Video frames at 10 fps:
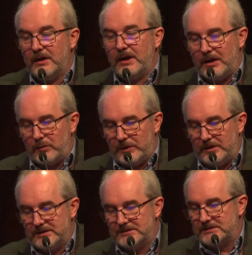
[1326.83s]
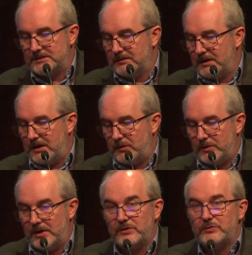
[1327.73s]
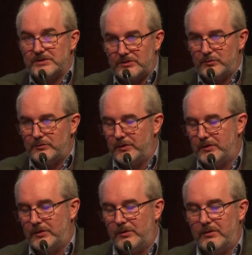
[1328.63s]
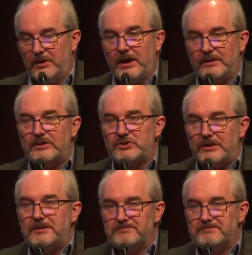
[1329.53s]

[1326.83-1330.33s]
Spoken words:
And with this, I would like to thank you for your attention.